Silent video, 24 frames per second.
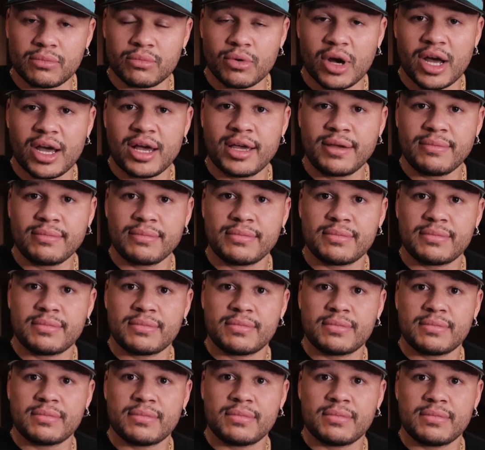right?
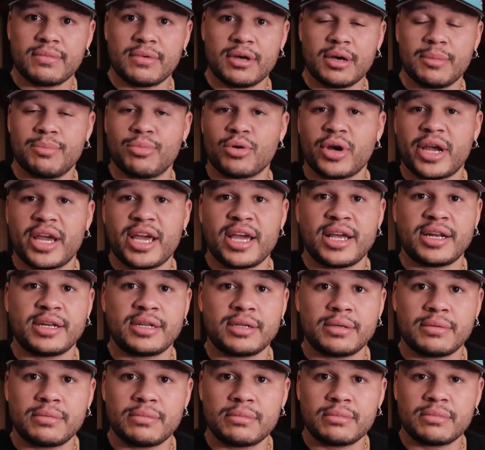A
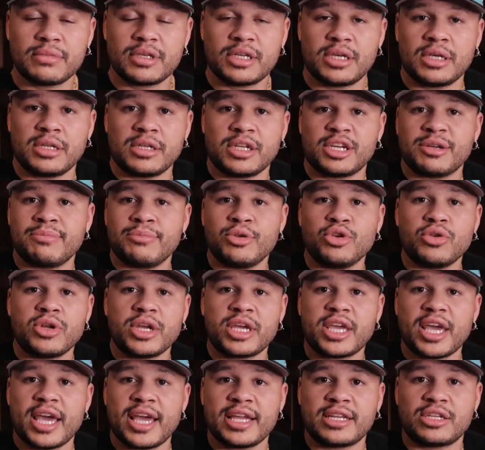brand can
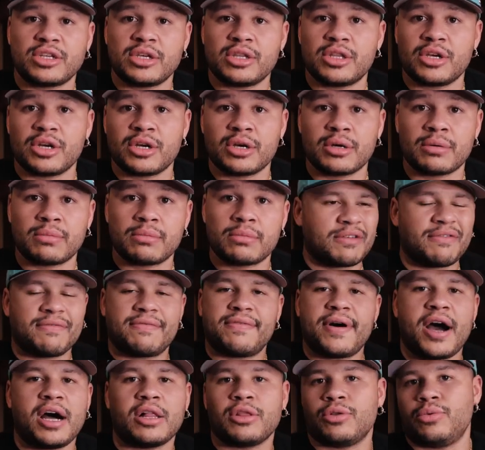communicate to their
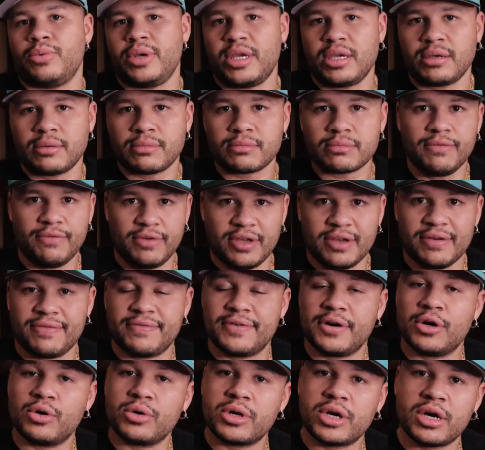following via
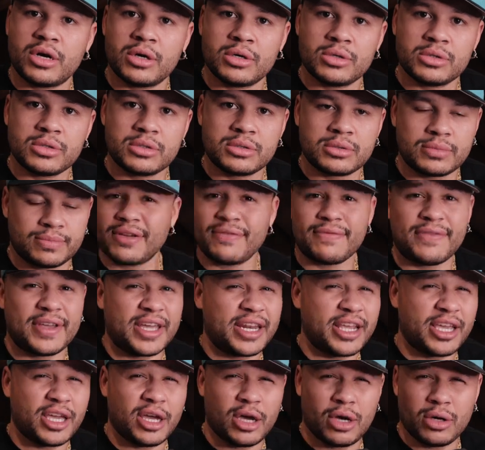photos,
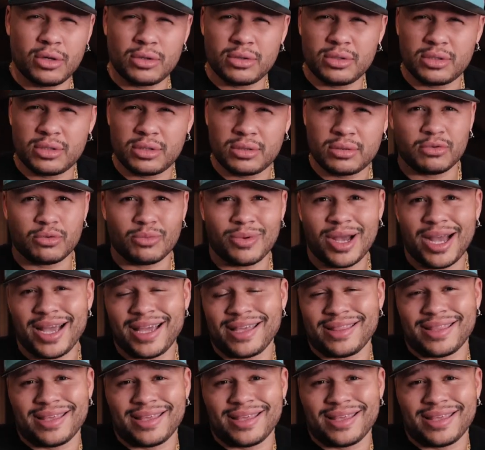videos, right?